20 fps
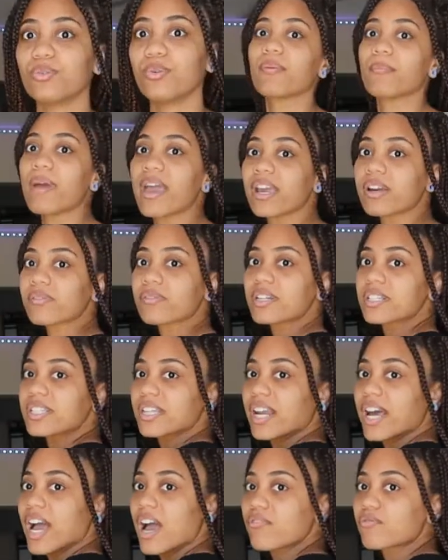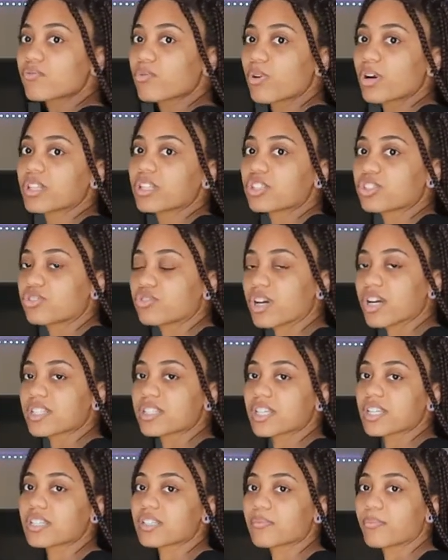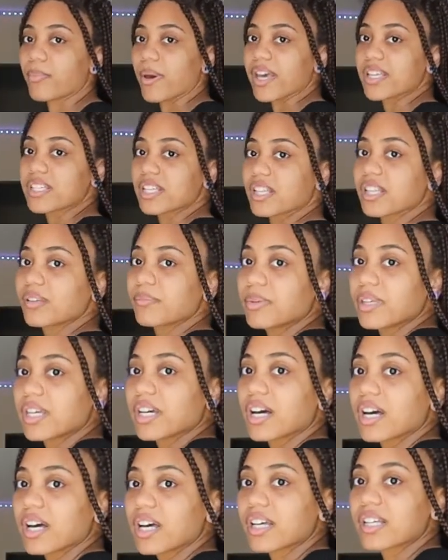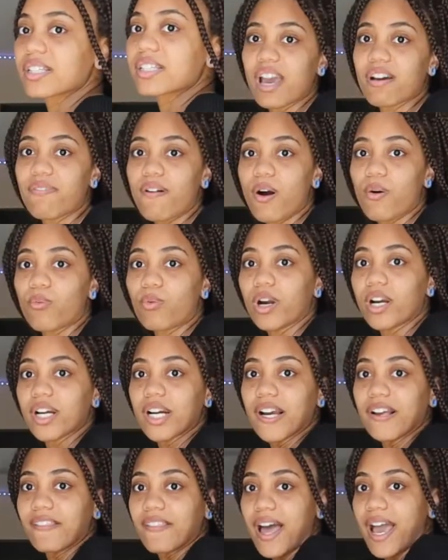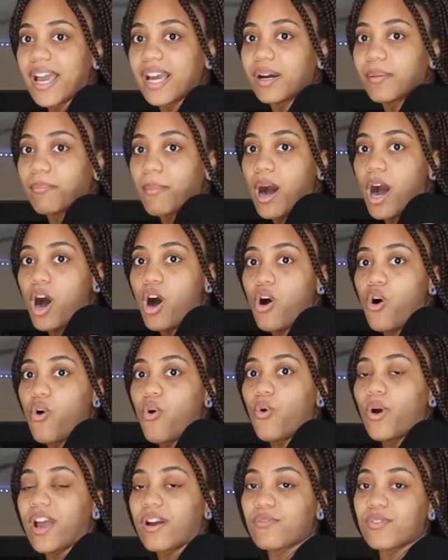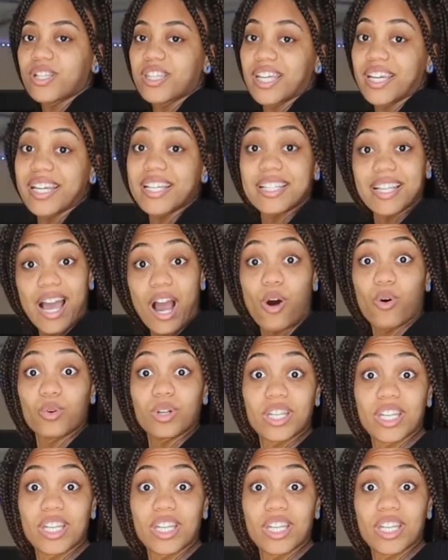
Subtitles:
The main reason I haven't worn this dress is basically because if I wear it, like my whole everything is out